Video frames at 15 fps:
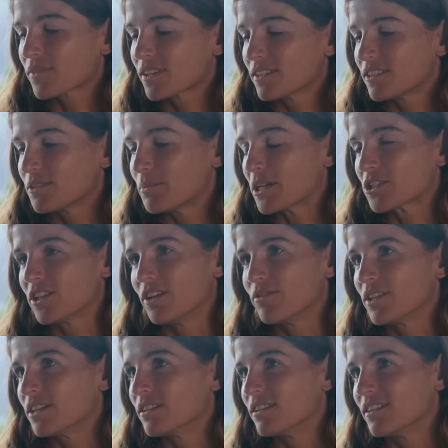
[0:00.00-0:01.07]
especially
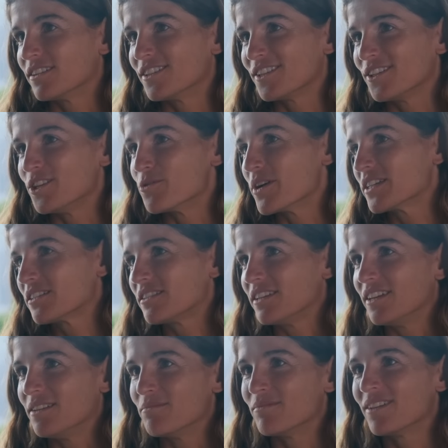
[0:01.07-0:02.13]
with the US
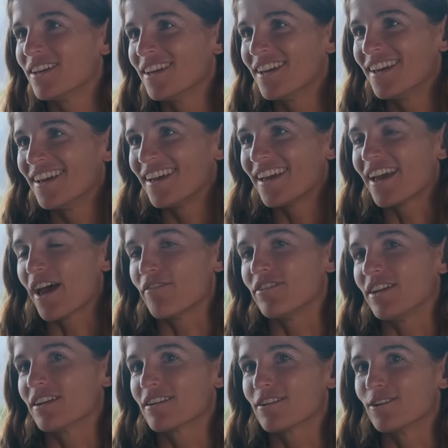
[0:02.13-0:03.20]
team,
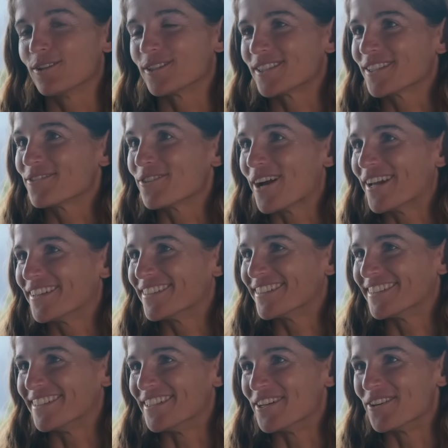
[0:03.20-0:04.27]
having a girl as a
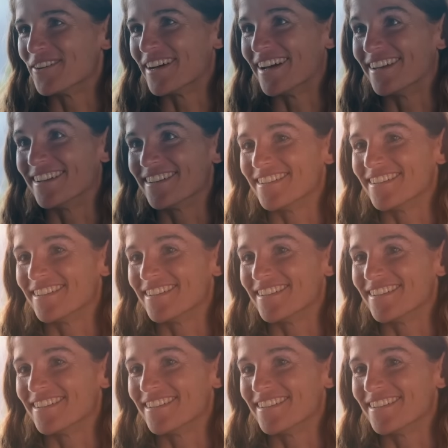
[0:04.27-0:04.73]
grinder, you know, Anna